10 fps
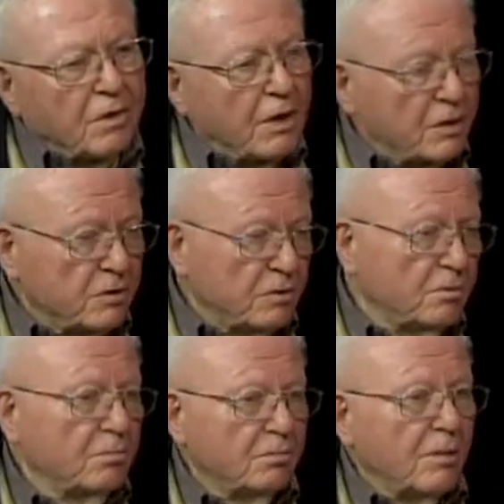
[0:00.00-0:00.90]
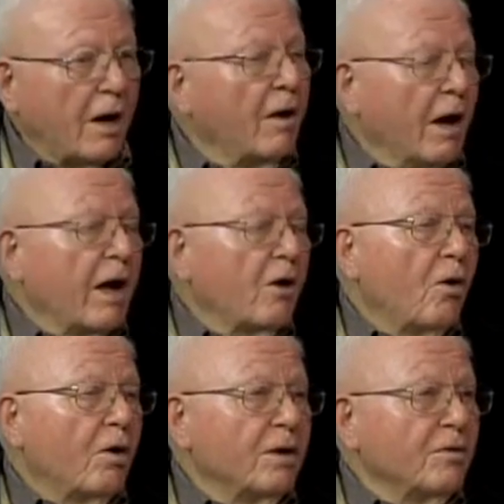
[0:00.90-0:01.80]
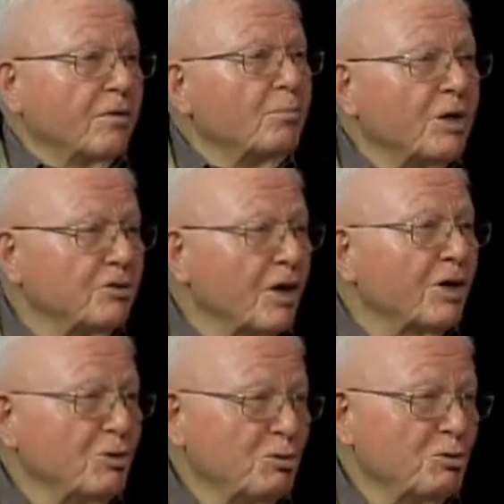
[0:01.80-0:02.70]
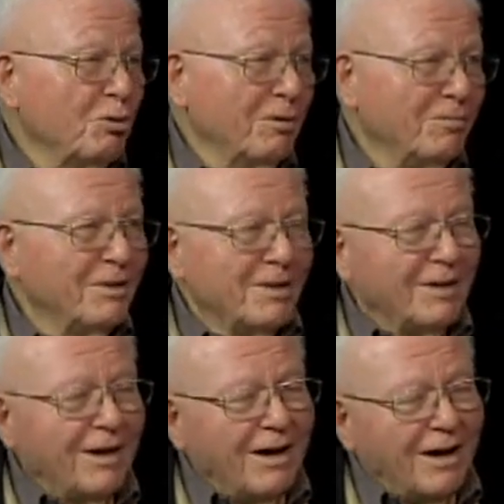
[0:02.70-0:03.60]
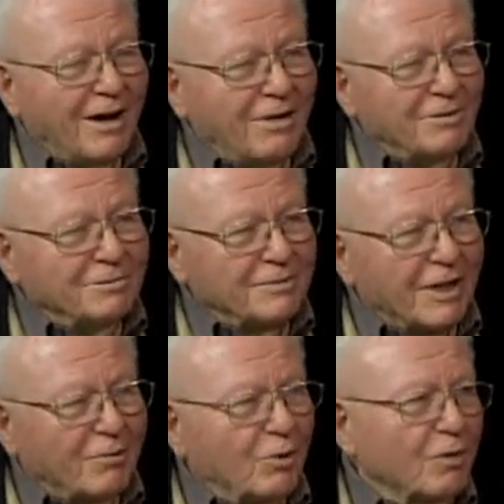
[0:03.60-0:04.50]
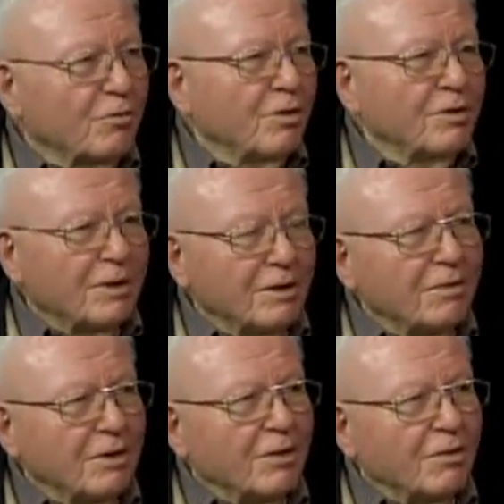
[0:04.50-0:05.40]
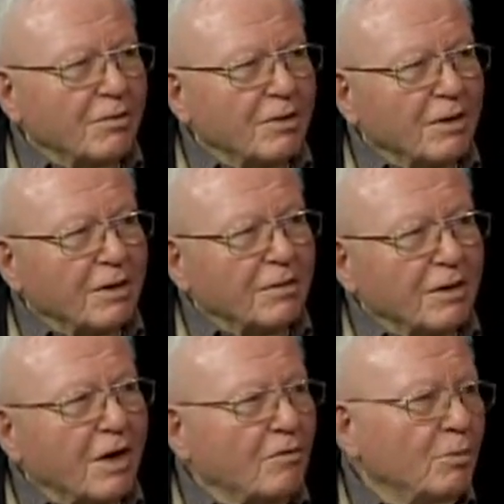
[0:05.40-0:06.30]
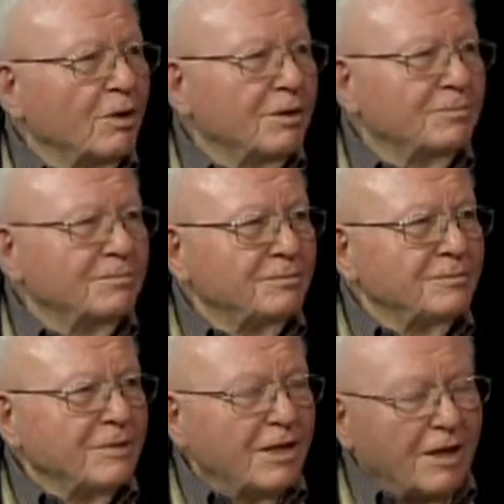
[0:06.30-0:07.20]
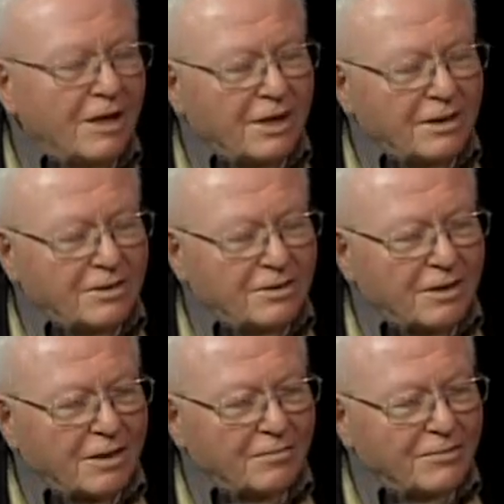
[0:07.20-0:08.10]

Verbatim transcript: next, I, I, call it my second tour. Um, I worked for the you know the the government. Yeah. And um,